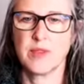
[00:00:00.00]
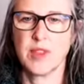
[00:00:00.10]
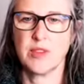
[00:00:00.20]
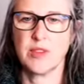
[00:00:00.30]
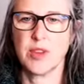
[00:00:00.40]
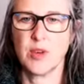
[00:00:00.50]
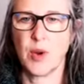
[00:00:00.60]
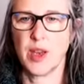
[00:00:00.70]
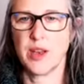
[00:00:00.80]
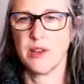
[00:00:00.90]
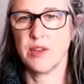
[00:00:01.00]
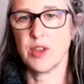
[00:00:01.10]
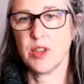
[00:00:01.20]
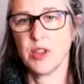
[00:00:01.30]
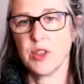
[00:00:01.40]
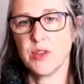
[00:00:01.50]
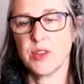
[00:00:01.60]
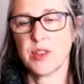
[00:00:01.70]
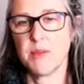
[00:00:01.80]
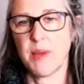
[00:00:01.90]
Feel the weight of your glutes
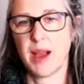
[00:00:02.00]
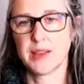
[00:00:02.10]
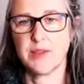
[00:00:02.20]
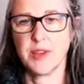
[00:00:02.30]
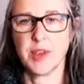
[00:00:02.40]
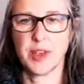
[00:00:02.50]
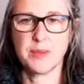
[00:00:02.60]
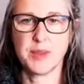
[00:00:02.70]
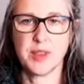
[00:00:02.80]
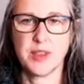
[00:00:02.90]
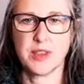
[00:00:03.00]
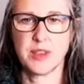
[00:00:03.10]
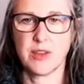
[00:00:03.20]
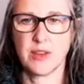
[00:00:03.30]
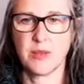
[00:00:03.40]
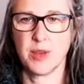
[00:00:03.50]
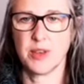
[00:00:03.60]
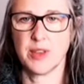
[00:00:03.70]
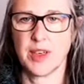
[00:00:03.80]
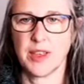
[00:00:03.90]
and the backs of your hips and your sacrum on the
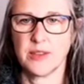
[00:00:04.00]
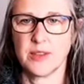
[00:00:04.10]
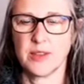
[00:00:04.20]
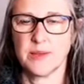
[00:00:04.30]
ground.